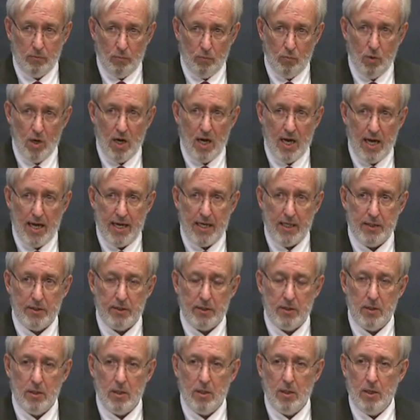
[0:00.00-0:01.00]

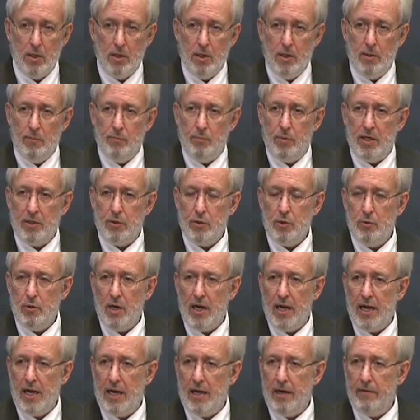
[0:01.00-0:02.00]
right, but who
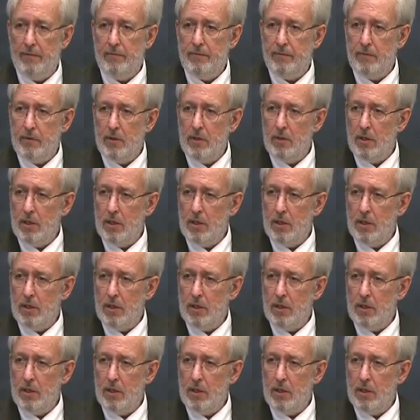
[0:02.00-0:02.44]
have